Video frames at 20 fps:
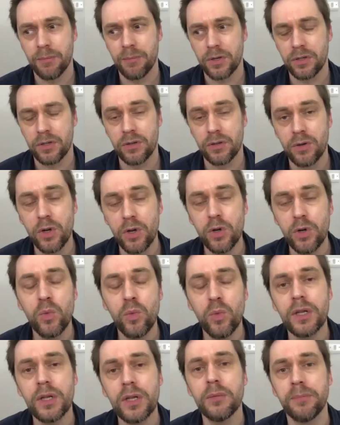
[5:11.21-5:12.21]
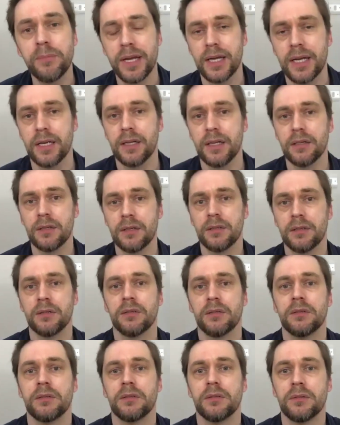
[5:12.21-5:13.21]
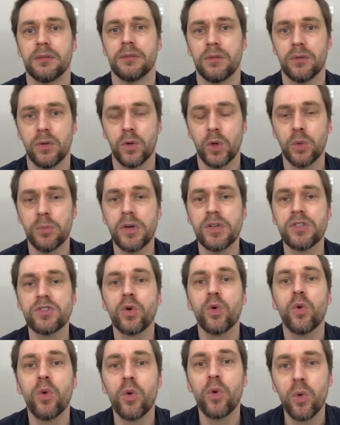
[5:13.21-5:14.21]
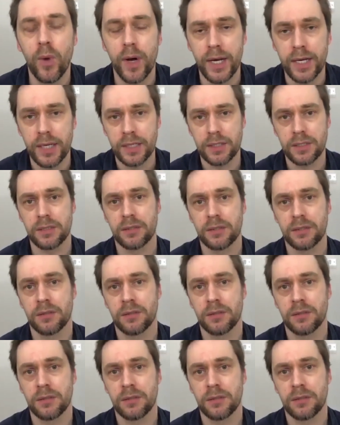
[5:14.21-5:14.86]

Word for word: crew who will be almost always